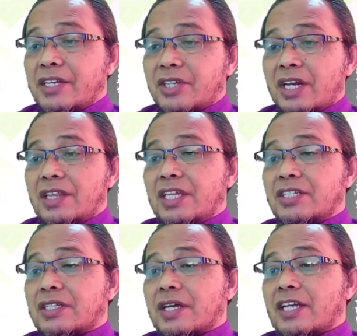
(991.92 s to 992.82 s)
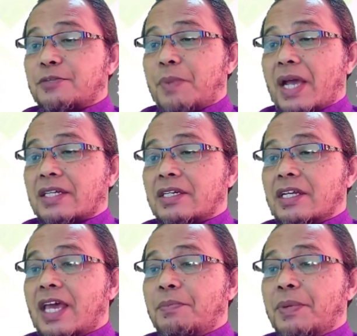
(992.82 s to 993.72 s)
Understanding these
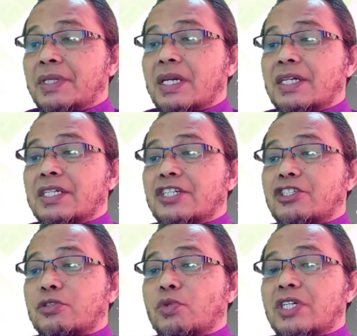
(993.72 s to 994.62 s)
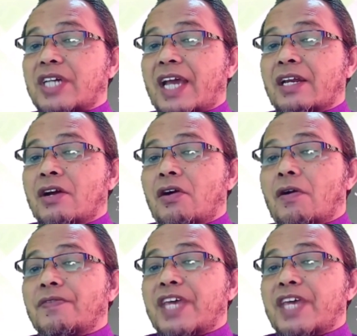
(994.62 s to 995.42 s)
aspects enable the learners to decide